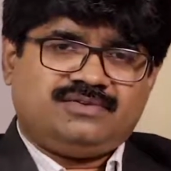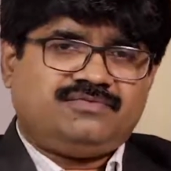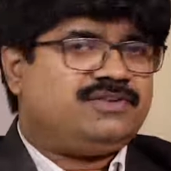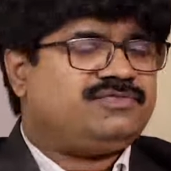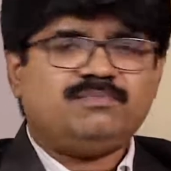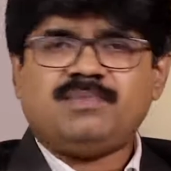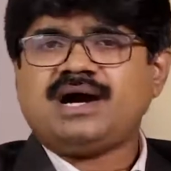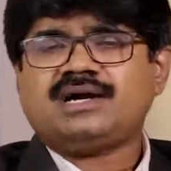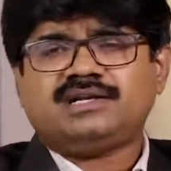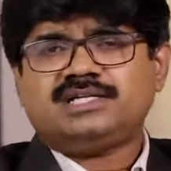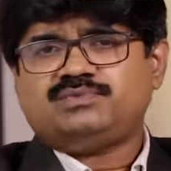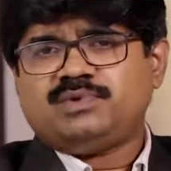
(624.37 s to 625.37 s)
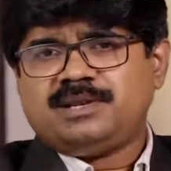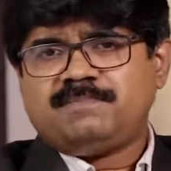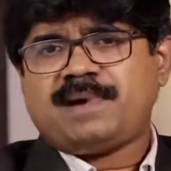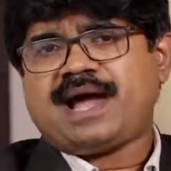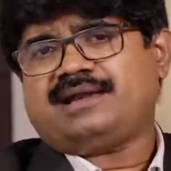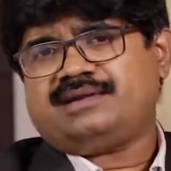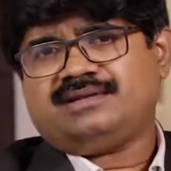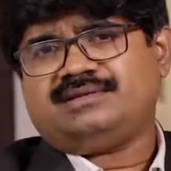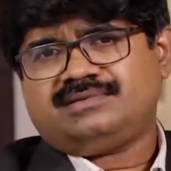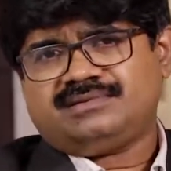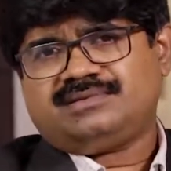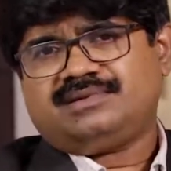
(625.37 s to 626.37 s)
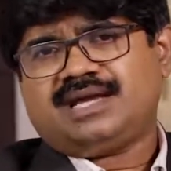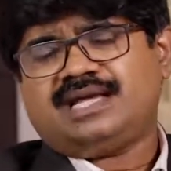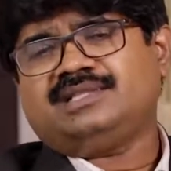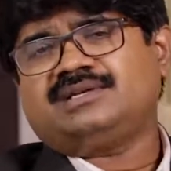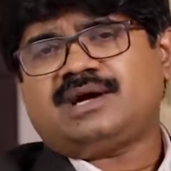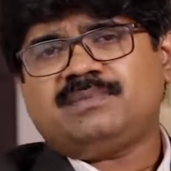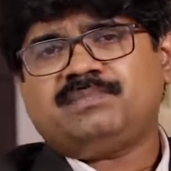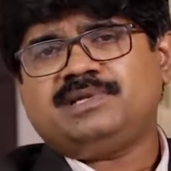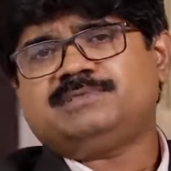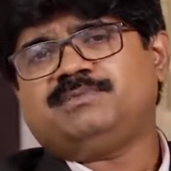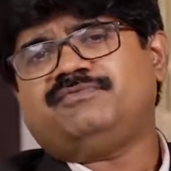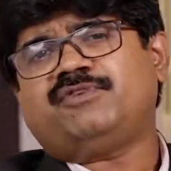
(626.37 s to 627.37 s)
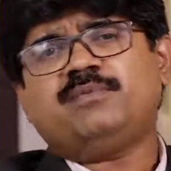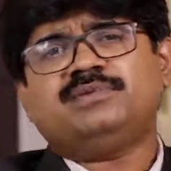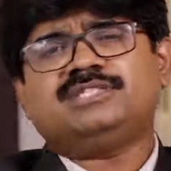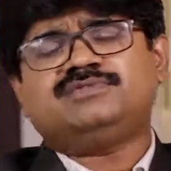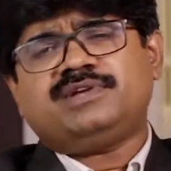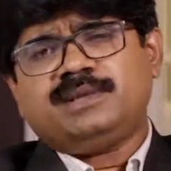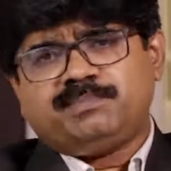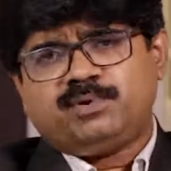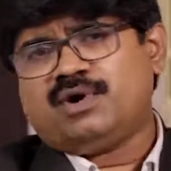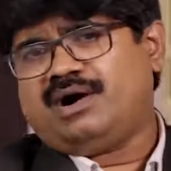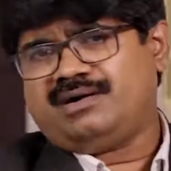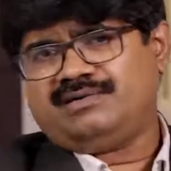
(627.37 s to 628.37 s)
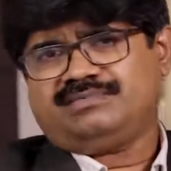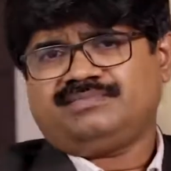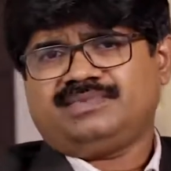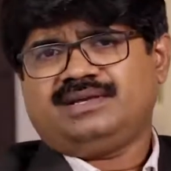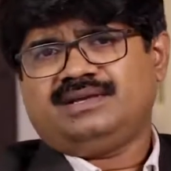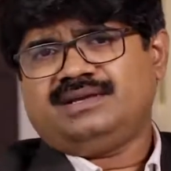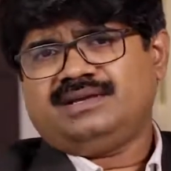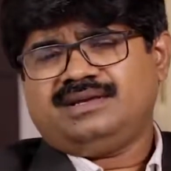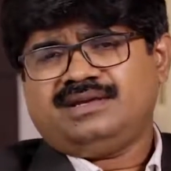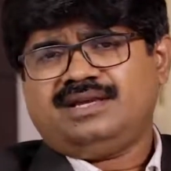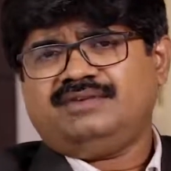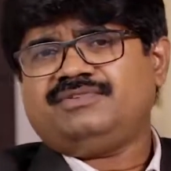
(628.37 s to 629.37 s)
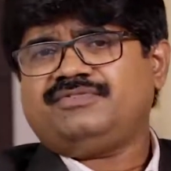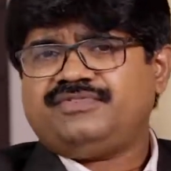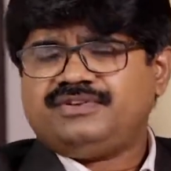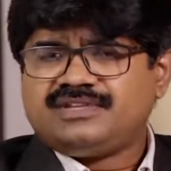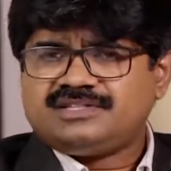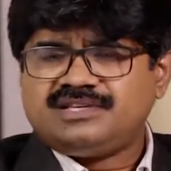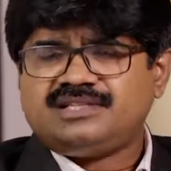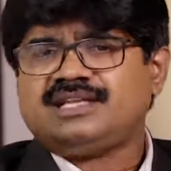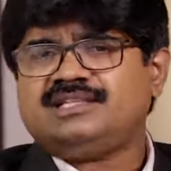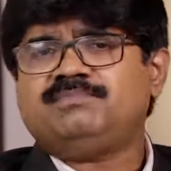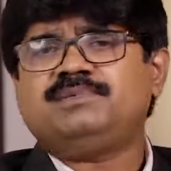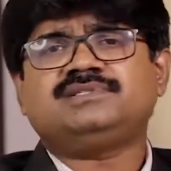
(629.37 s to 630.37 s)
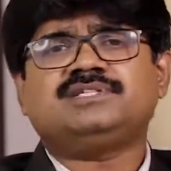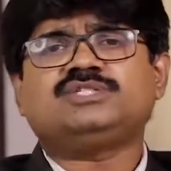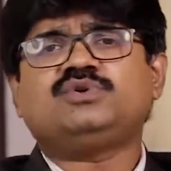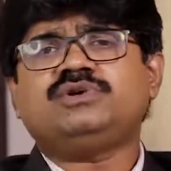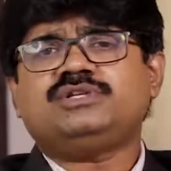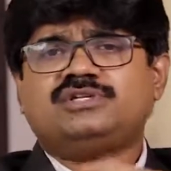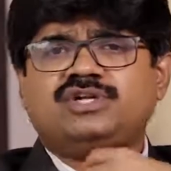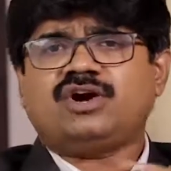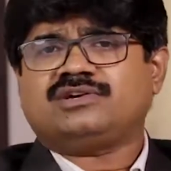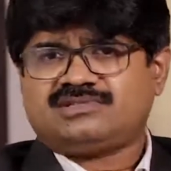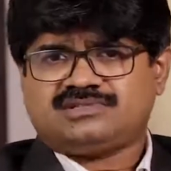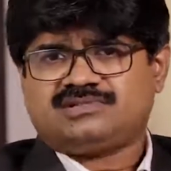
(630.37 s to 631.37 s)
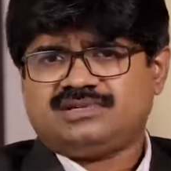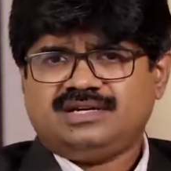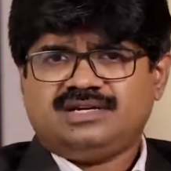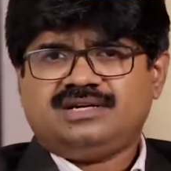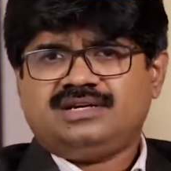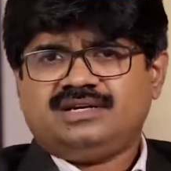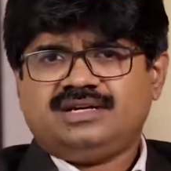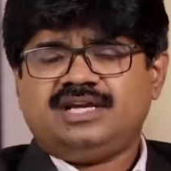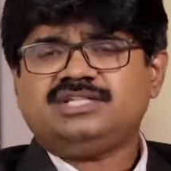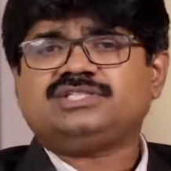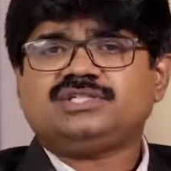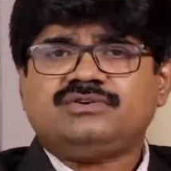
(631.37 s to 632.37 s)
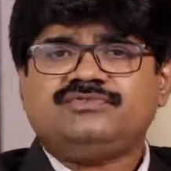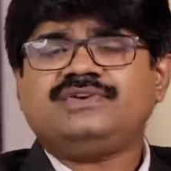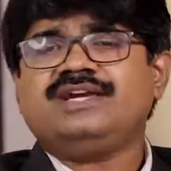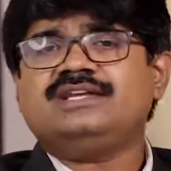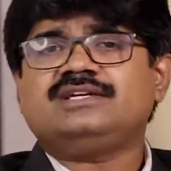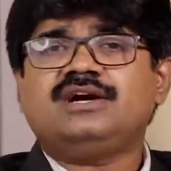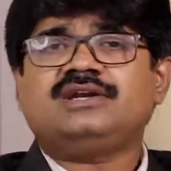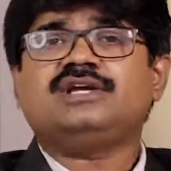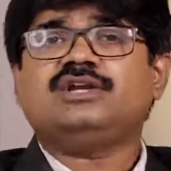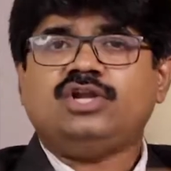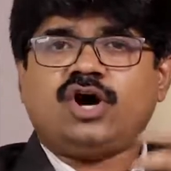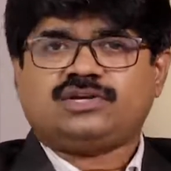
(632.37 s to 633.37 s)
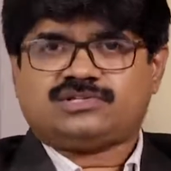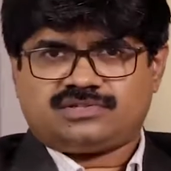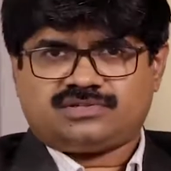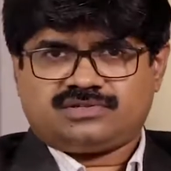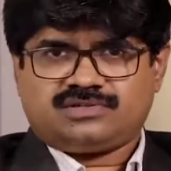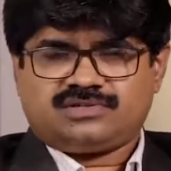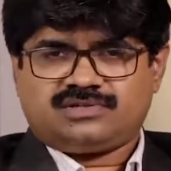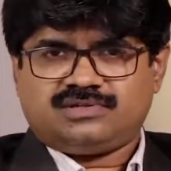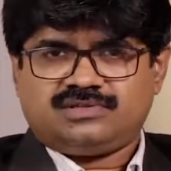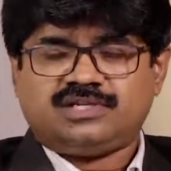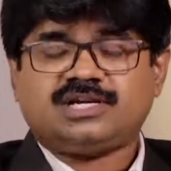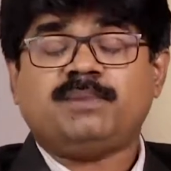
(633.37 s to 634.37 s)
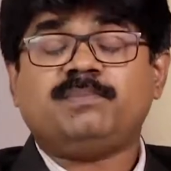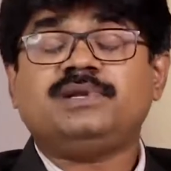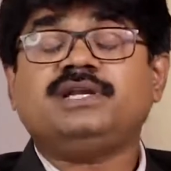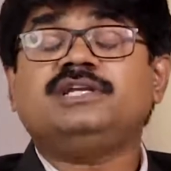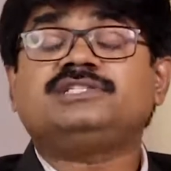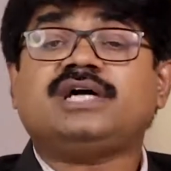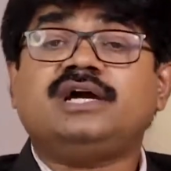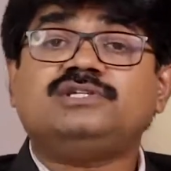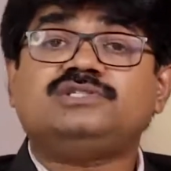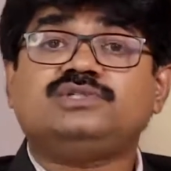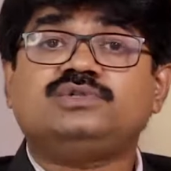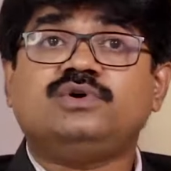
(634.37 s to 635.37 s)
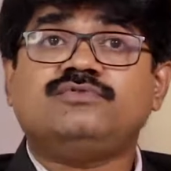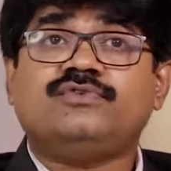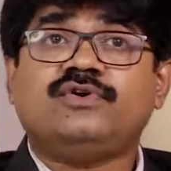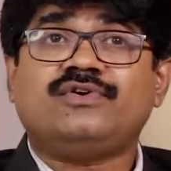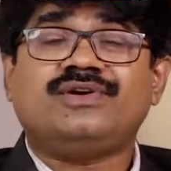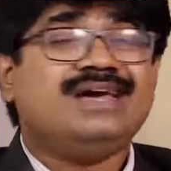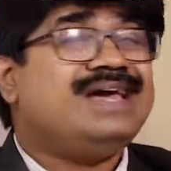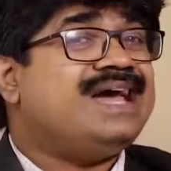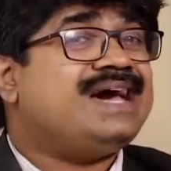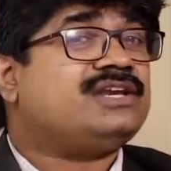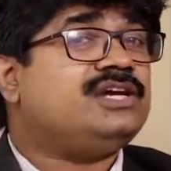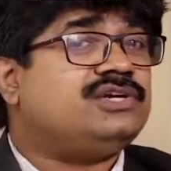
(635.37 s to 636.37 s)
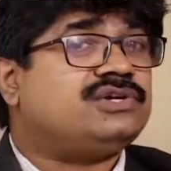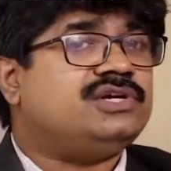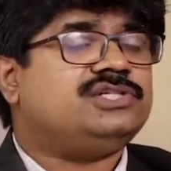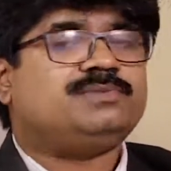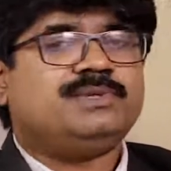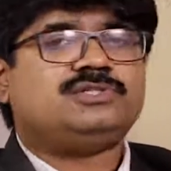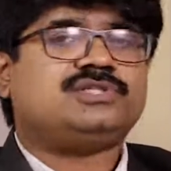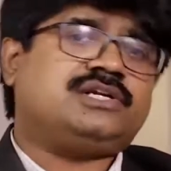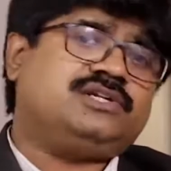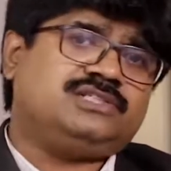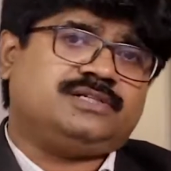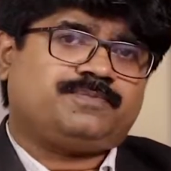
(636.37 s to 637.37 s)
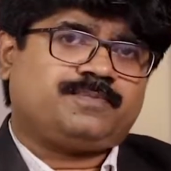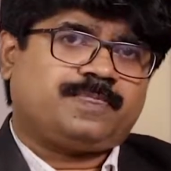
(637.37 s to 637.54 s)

If the market is very bad and the company's performance is very poor, if they see that the business is going to docks, instead of incurring loss, the company decides to go for a retrenchment strategy.